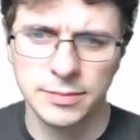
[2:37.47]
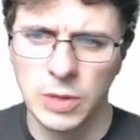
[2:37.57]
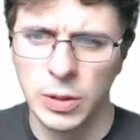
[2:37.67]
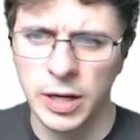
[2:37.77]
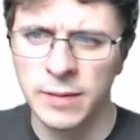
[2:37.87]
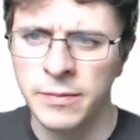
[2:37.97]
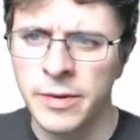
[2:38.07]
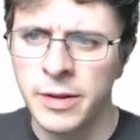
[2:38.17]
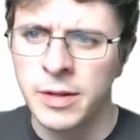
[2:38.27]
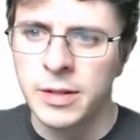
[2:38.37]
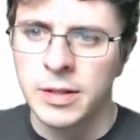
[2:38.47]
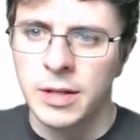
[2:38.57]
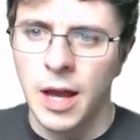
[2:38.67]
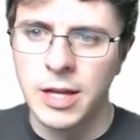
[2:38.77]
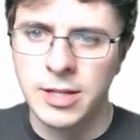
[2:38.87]
Okay.
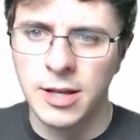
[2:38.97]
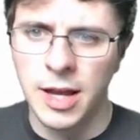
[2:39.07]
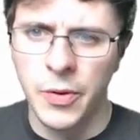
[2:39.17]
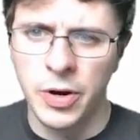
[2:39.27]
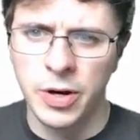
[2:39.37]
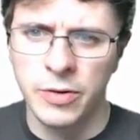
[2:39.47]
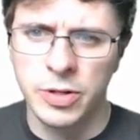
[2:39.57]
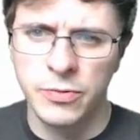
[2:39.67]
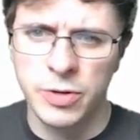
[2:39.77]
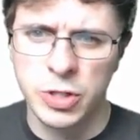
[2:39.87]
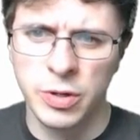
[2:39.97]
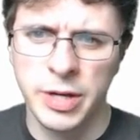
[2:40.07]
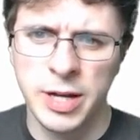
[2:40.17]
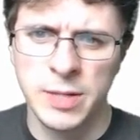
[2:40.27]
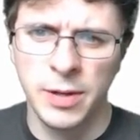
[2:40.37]
Ice Climber restore
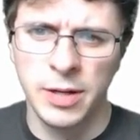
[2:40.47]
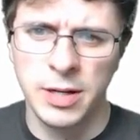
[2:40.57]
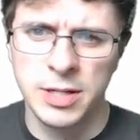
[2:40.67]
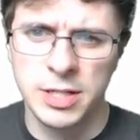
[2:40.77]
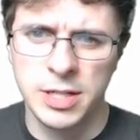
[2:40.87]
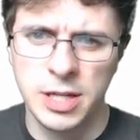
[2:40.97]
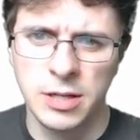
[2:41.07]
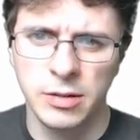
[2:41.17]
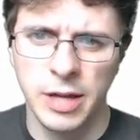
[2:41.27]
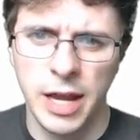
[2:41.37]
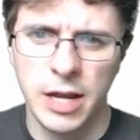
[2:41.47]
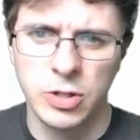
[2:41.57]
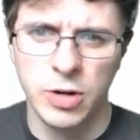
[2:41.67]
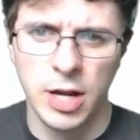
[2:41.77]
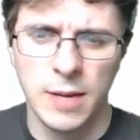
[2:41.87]
Nana's ability to steal
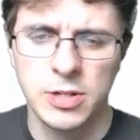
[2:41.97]
edge grab.